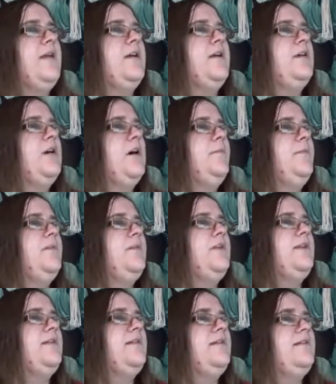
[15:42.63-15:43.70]
a couple
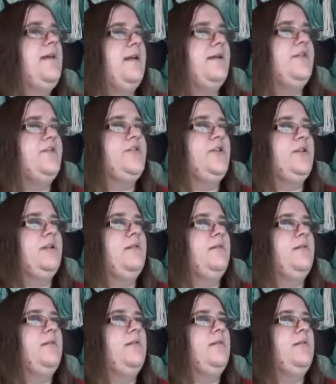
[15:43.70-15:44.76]
of
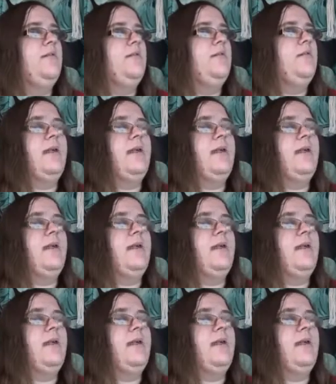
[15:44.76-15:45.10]
sections.